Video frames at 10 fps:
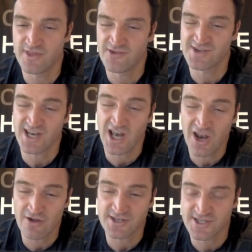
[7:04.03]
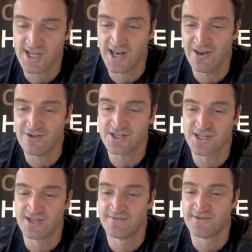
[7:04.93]
there's lots and
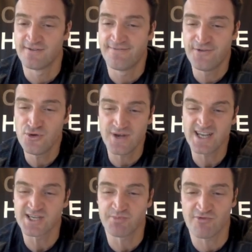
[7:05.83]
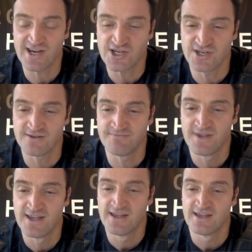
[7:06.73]
lots of food inspiration,
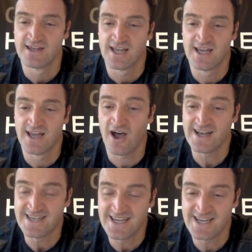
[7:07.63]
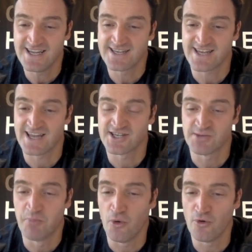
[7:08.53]
ideas and
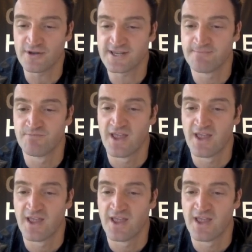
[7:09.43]
support.